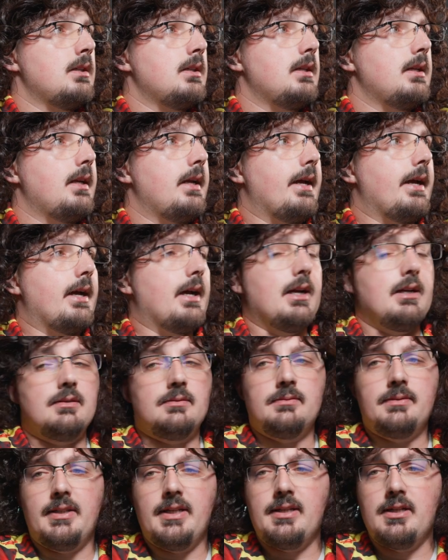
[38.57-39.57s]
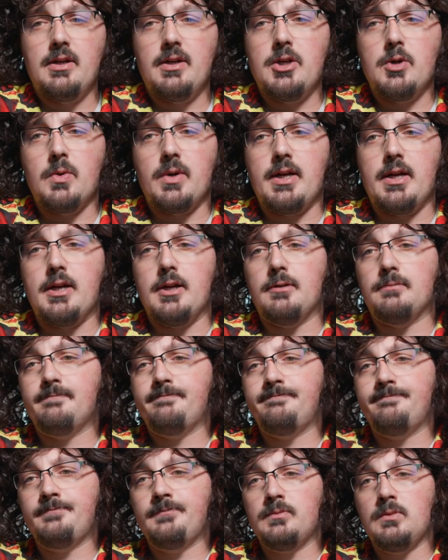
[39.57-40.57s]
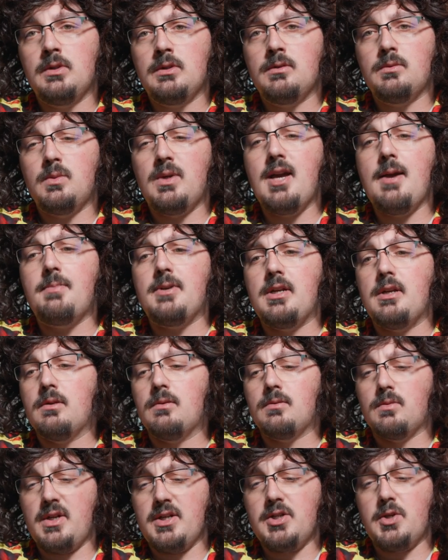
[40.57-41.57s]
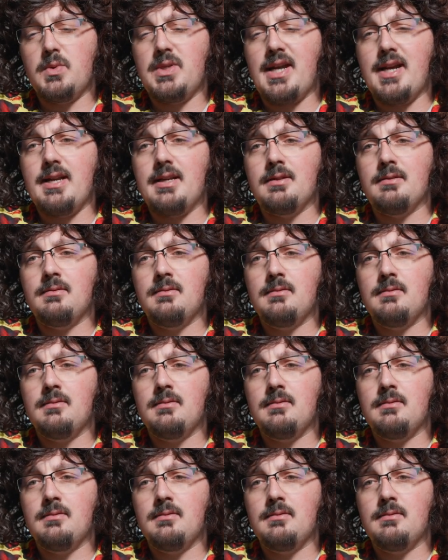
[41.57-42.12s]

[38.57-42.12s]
Yeah, didn't know you were here. What happened to you? Why are you so tiny?